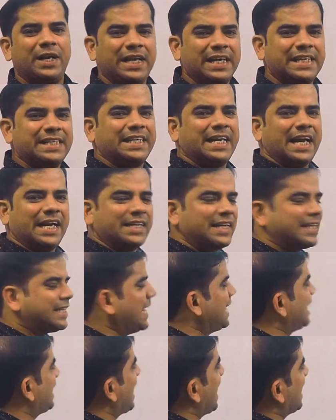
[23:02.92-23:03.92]
is greater
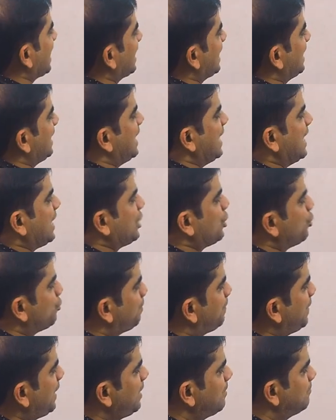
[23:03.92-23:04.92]
than angle
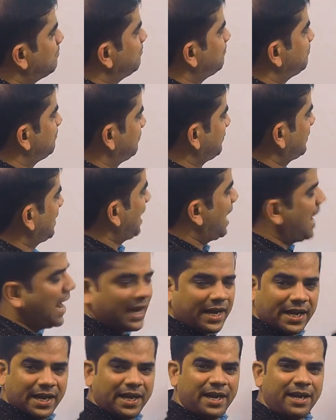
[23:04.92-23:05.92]
AQP,
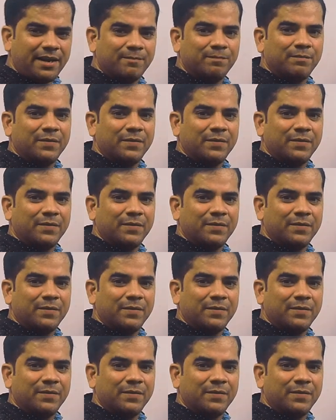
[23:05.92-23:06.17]
angle